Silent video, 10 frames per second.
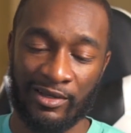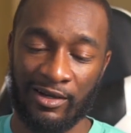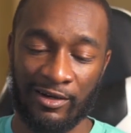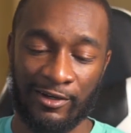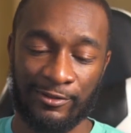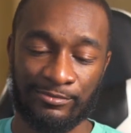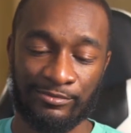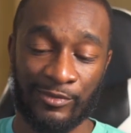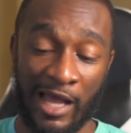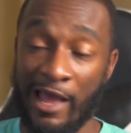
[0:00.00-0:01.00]
I
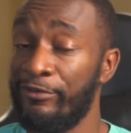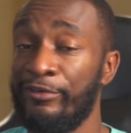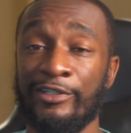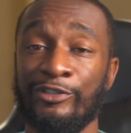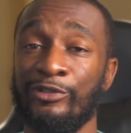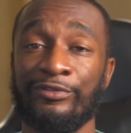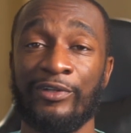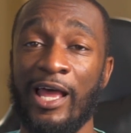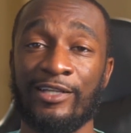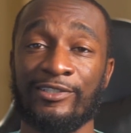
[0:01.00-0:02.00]
have fun doing
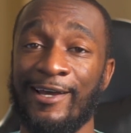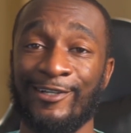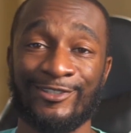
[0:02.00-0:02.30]
Flash now.